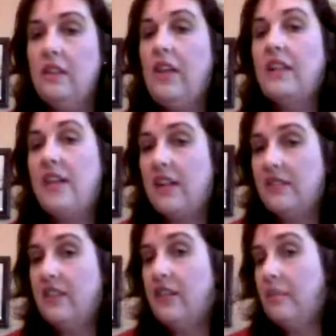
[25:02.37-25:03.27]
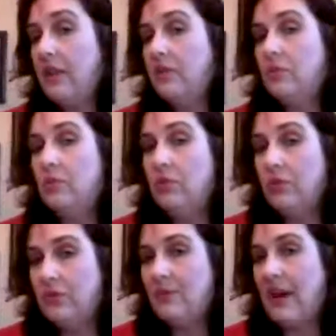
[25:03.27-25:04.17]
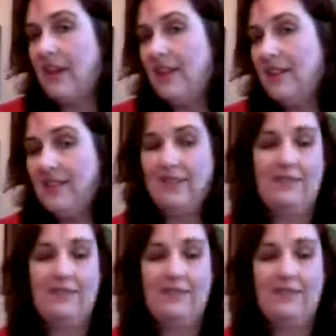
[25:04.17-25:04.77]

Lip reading: that's asking about the rules, right?